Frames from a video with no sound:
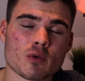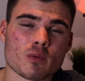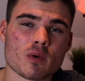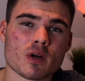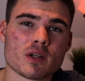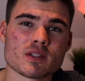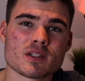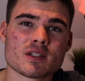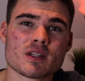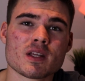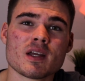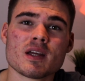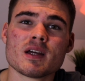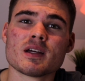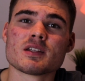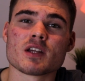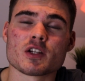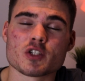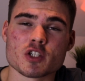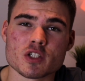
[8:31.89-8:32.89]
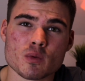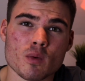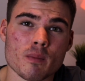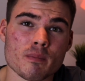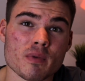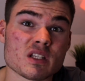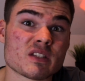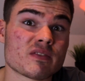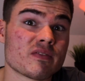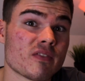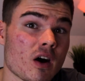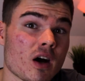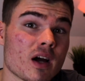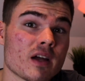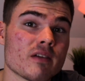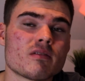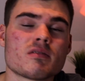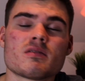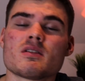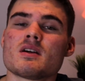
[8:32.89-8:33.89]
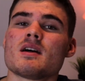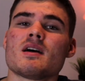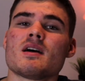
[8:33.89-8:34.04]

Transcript: ones such as the OnePlus 5